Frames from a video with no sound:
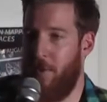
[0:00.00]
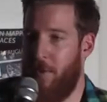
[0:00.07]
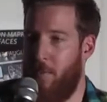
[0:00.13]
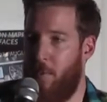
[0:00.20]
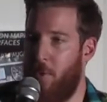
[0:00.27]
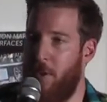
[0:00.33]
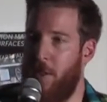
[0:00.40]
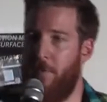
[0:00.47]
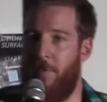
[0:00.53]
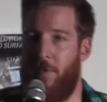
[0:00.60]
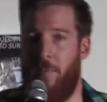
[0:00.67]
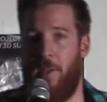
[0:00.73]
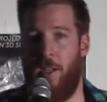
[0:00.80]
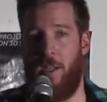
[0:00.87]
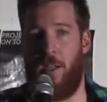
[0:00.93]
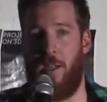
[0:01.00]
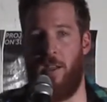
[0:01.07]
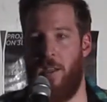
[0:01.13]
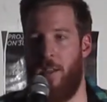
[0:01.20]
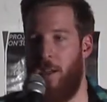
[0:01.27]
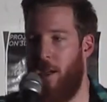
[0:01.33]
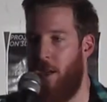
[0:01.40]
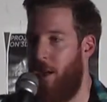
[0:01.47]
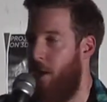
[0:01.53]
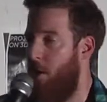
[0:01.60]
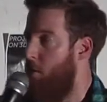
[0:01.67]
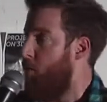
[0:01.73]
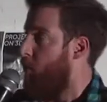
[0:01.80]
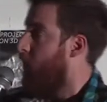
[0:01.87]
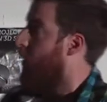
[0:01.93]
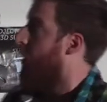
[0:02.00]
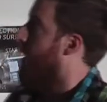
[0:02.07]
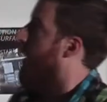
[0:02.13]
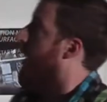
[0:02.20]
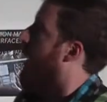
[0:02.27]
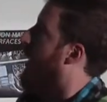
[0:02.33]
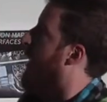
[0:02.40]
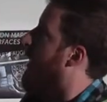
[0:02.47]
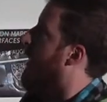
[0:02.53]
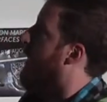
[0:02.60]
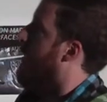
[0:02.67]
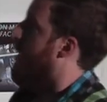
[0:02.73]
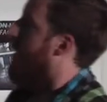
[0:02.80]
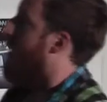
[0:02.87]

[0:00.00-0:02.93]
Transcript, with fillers: out in the morning from my home, I uh,